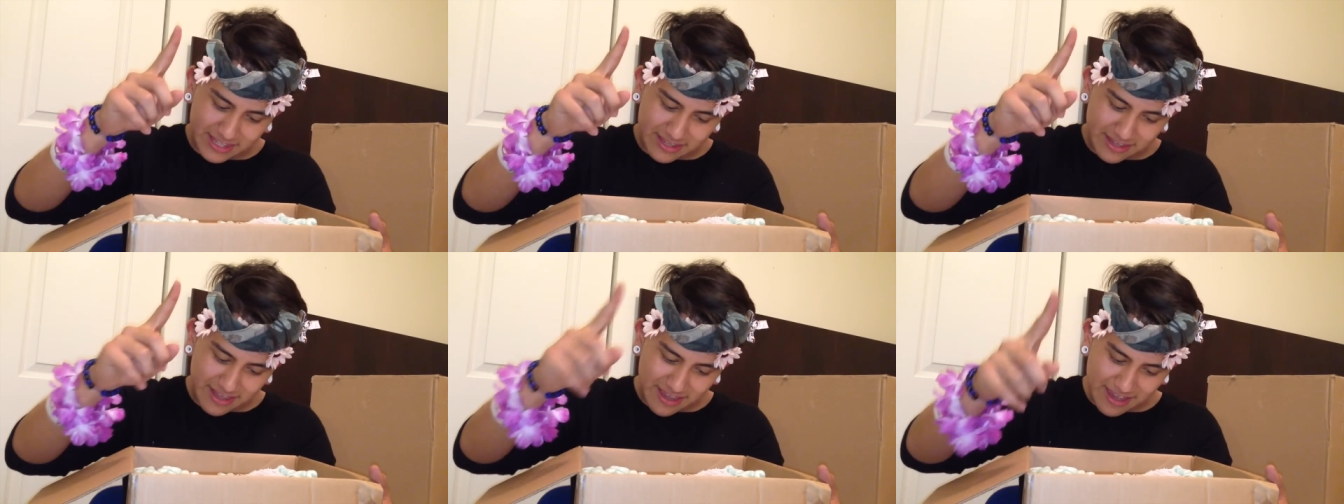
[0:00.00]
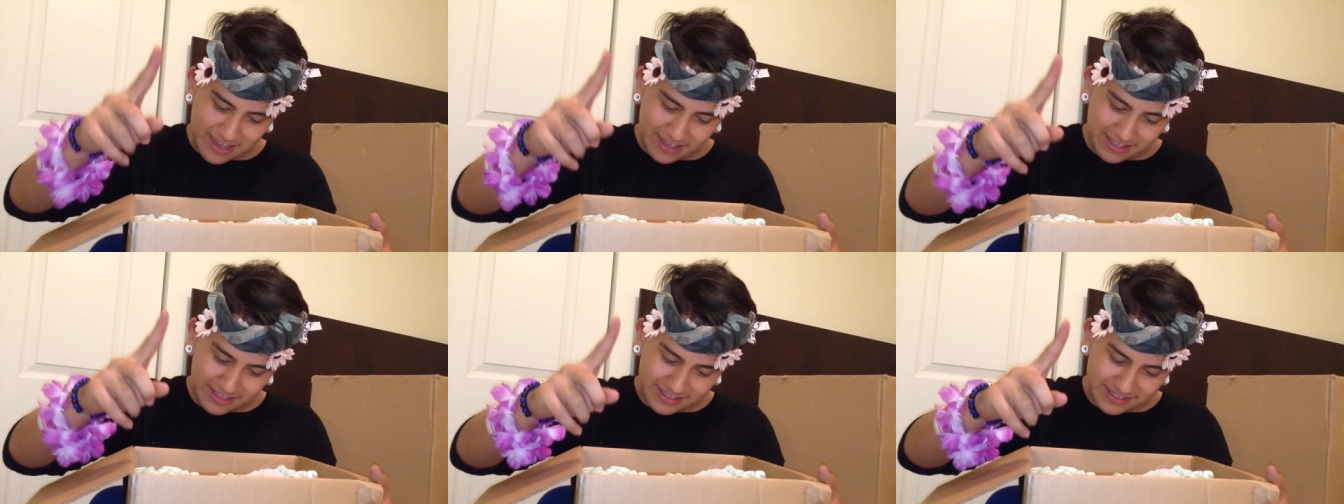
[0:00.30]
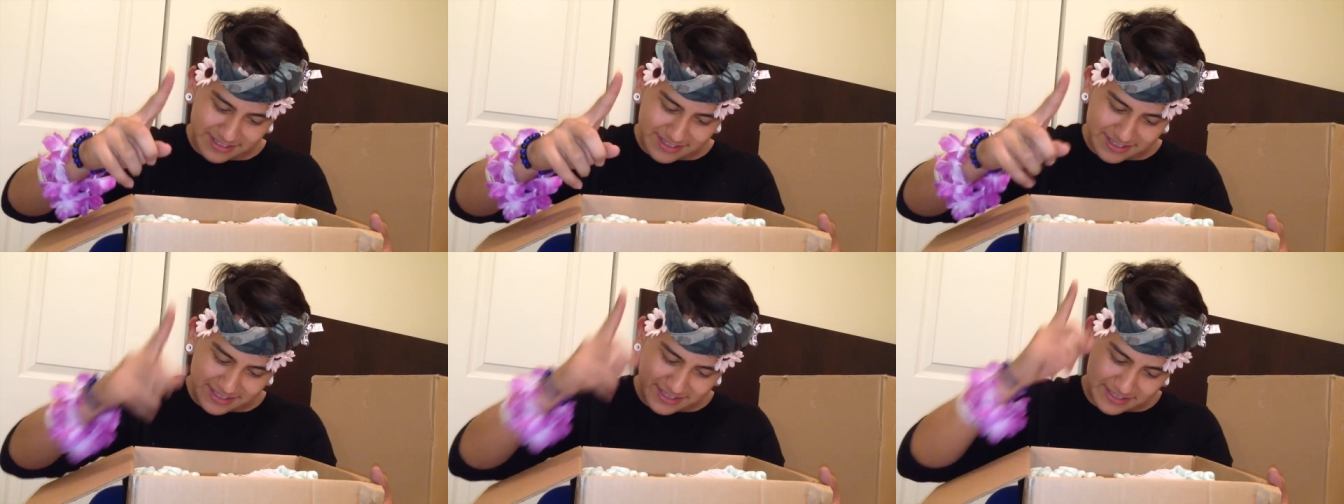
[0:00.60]

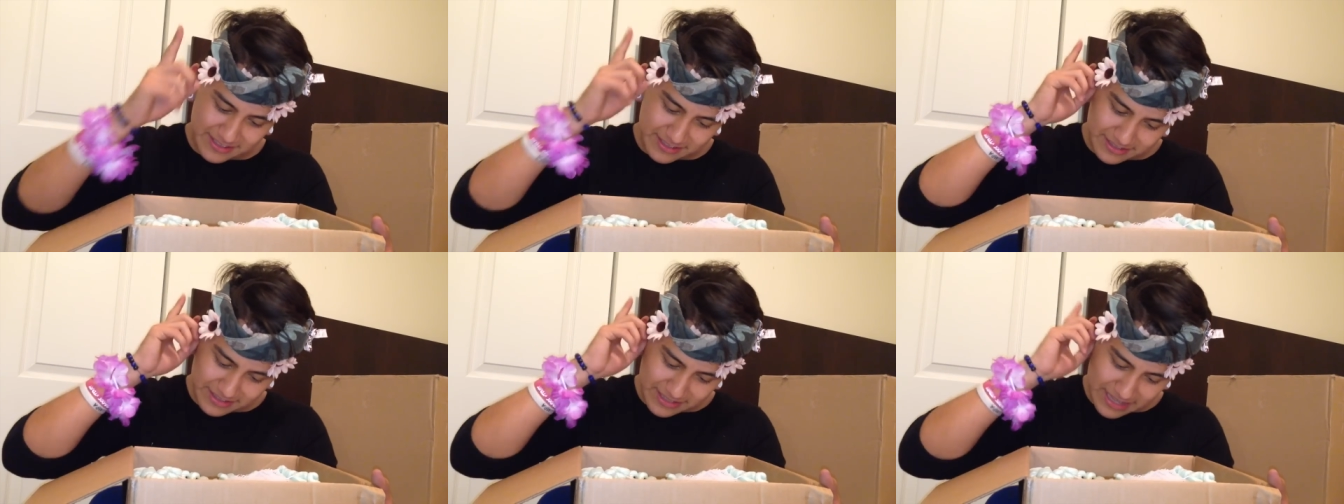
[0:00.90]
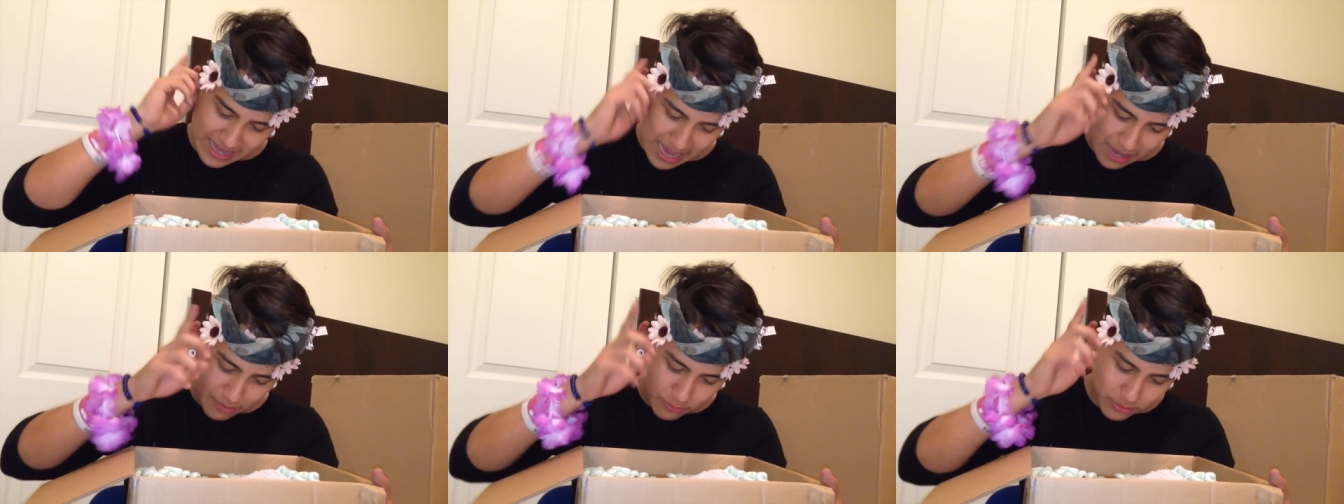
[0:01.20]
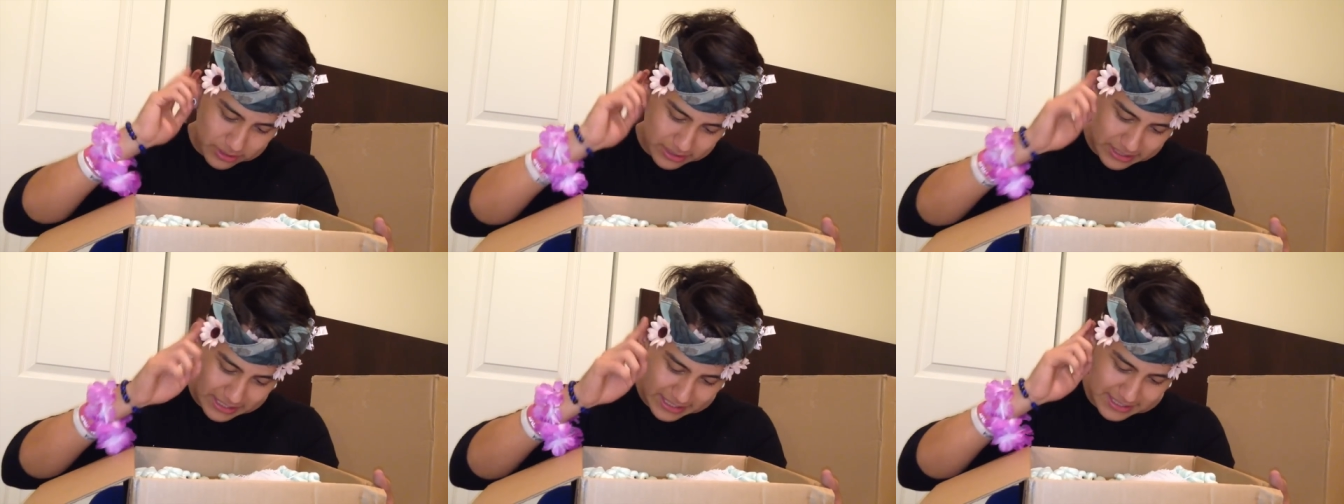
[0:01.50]
things. I
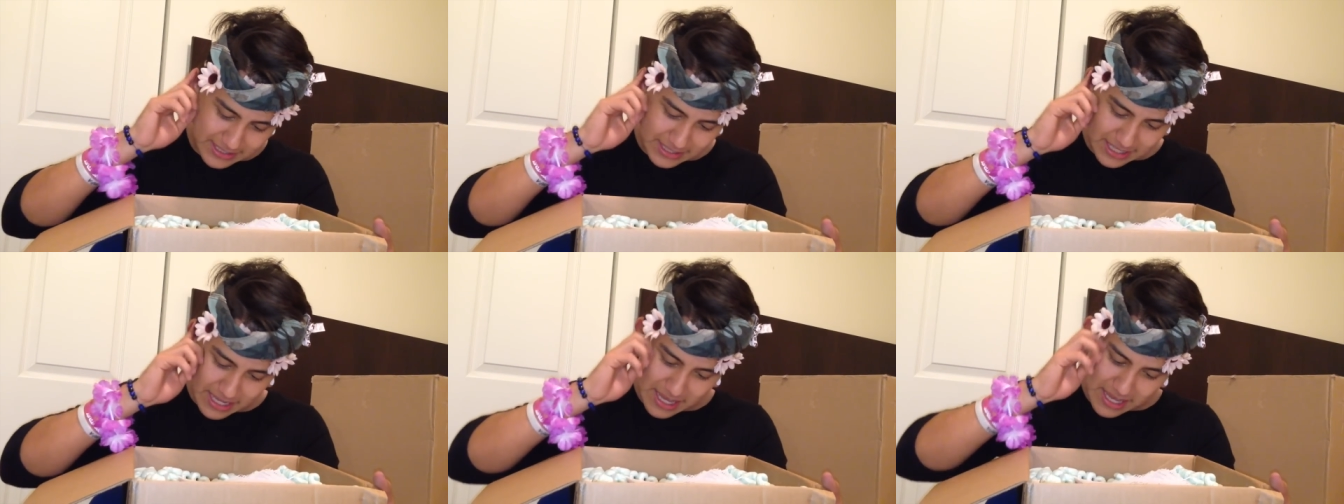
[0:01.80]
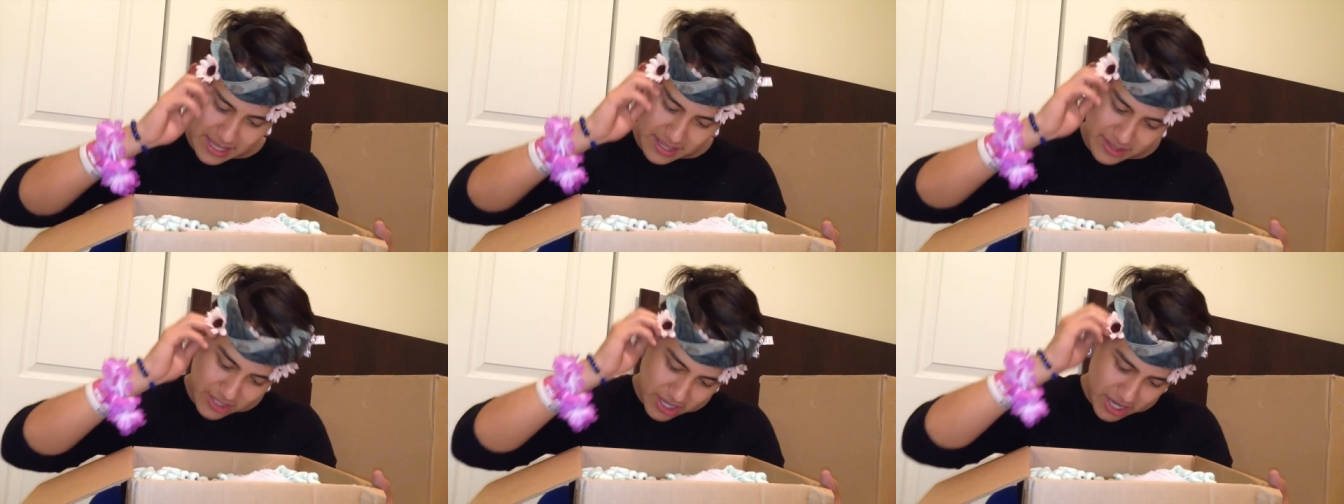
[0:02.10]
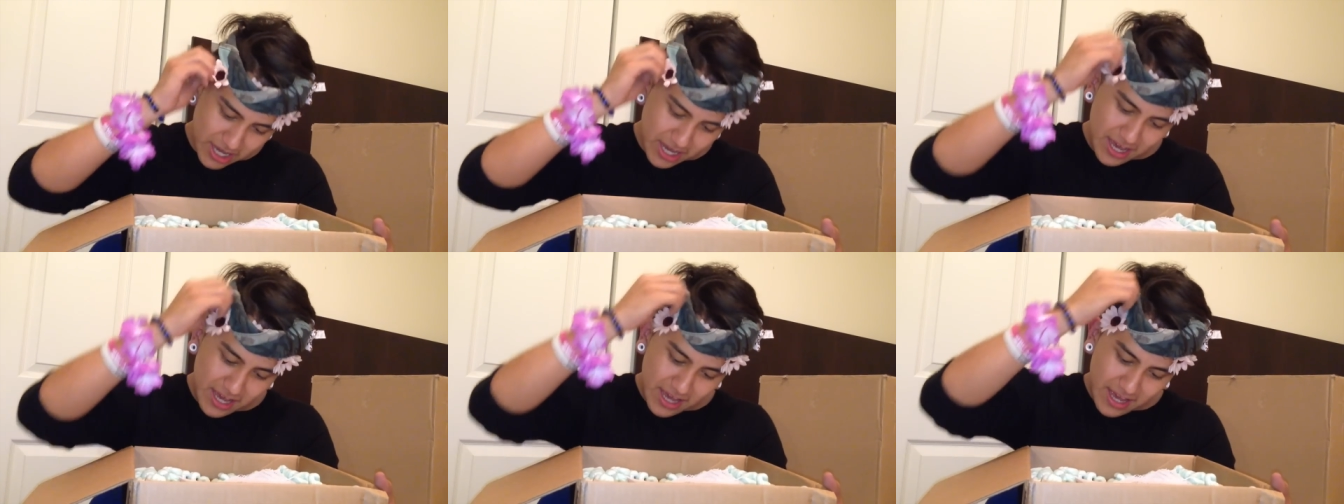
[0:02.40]
will list
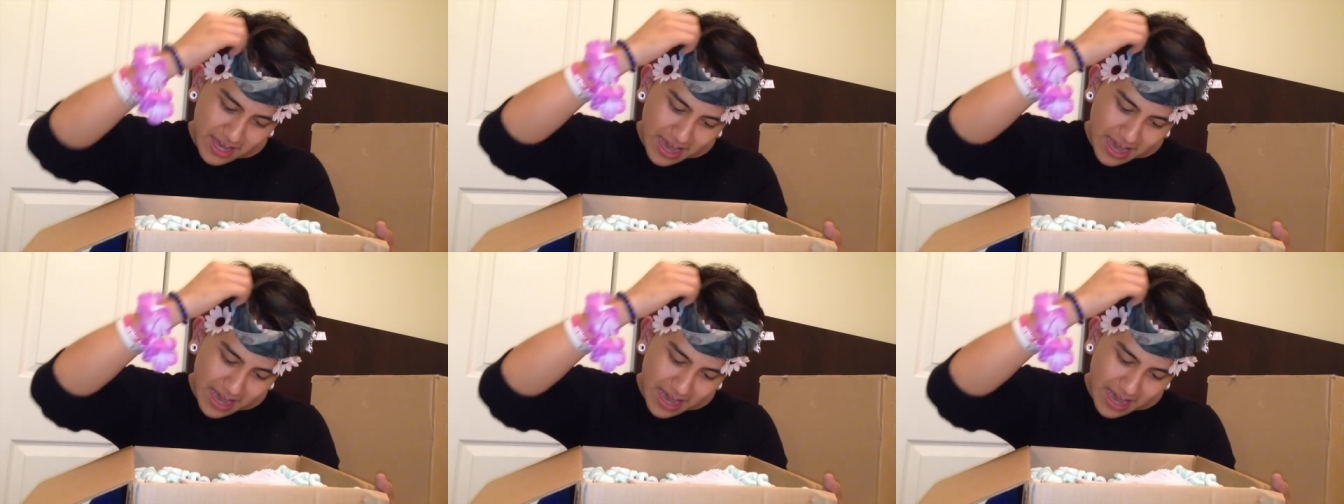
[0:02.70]
the